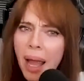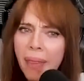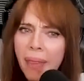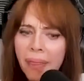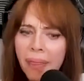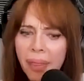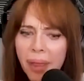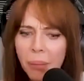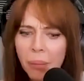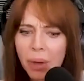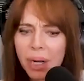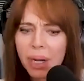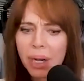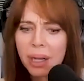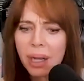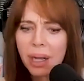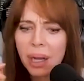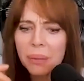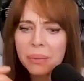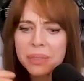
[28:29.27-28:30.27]
And then when
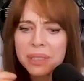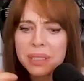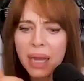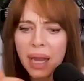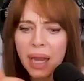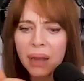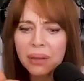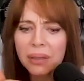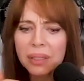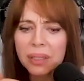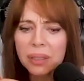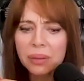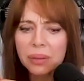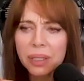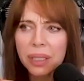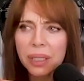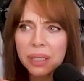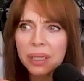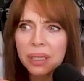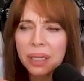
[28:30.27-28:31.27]
it comes down to
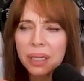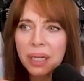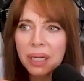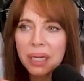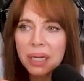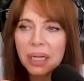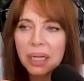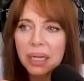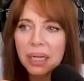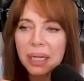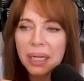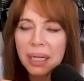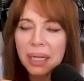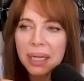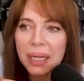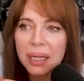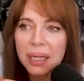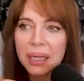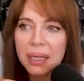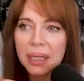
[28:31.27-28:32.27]
it,
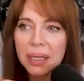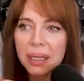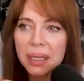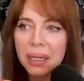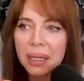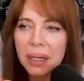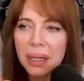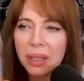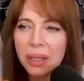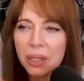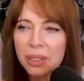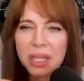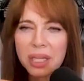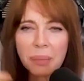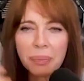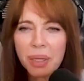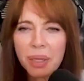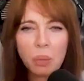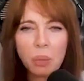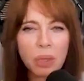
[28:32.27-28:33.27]
there's
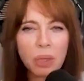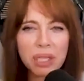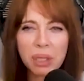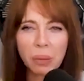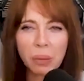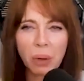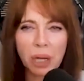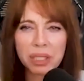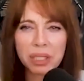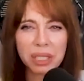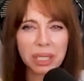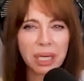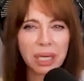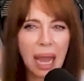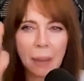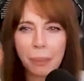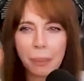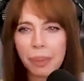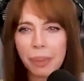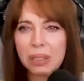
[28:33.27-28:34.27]
something wishy-washy
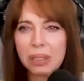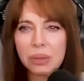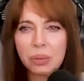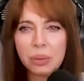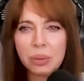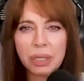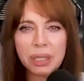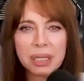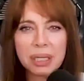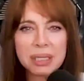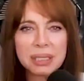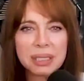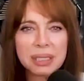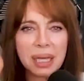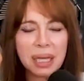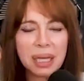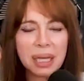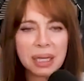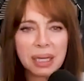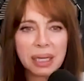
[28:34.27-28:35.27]
happened where he
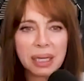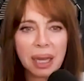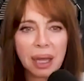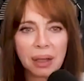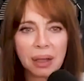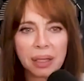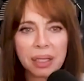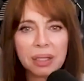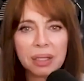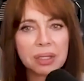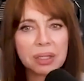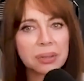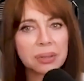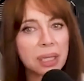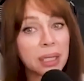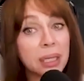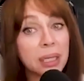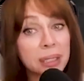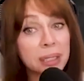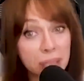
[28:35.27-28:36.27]
said, Kelly, and she's
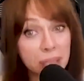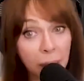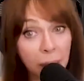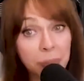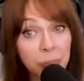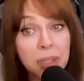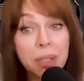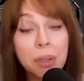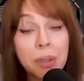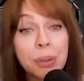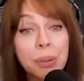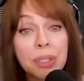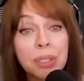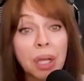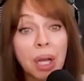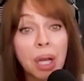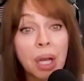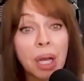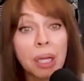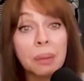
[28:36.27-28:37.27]
like, it's up to you,
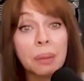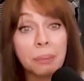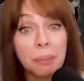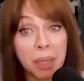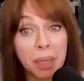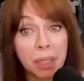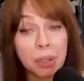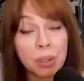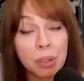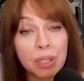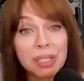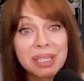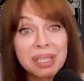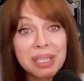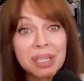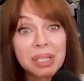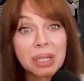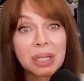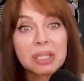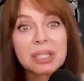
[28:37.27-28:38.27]
Sean, make your
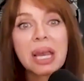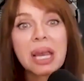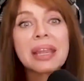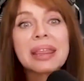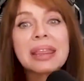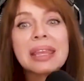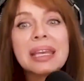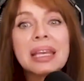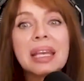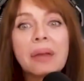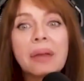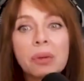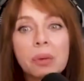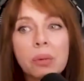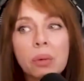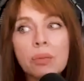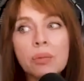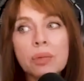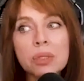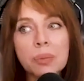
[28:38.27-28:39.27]
decision. Because I think
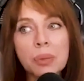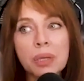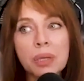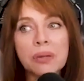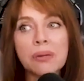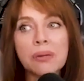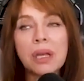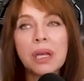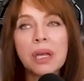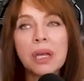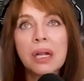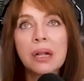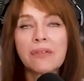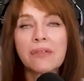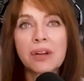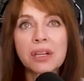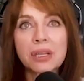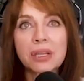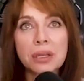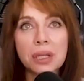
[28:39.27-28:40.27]
everyone was being
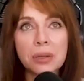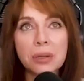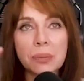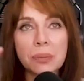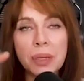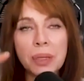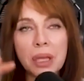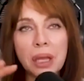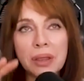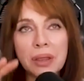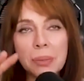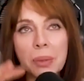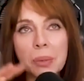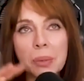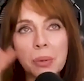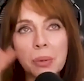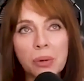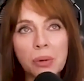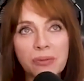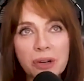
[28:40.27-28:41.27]
frustrated. I think
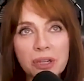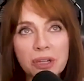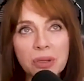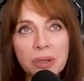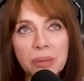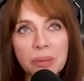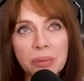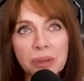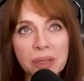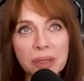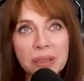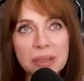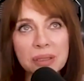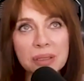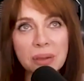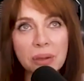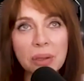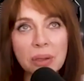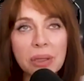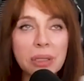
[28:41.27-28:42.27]
people were frustrated with
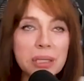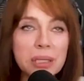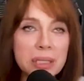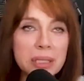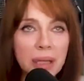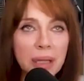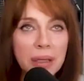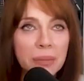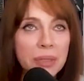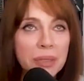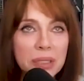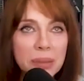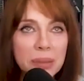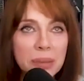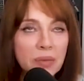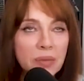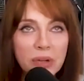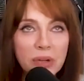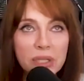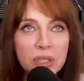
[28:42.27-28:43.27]
or at least Kelly must have
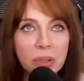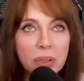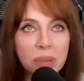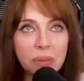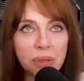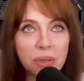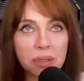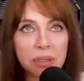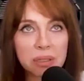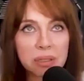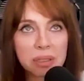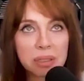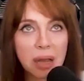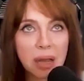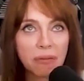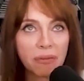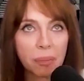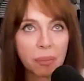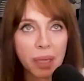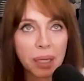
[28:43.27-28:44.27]
been frustrated with his
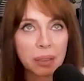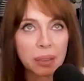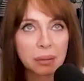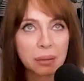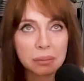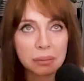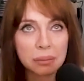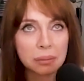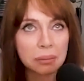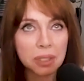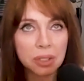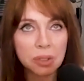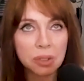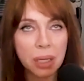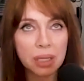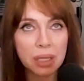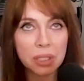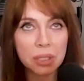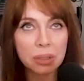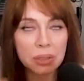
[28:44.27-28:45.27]
alphabet
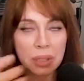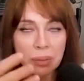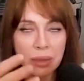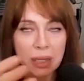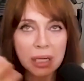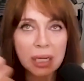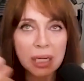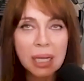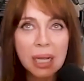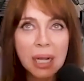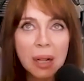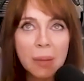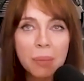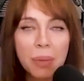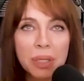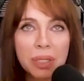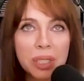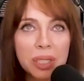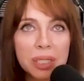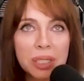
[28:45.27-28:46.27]
strategy or something.
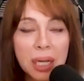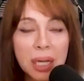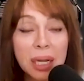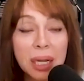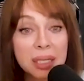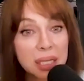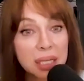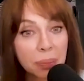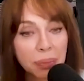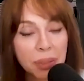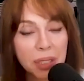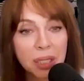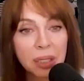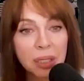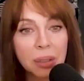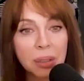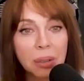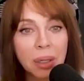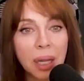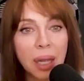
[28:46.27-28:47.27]
But she said, it's up to
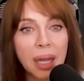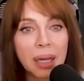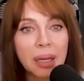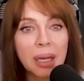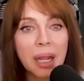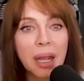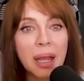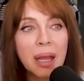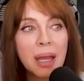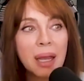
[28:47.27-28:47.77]
you. And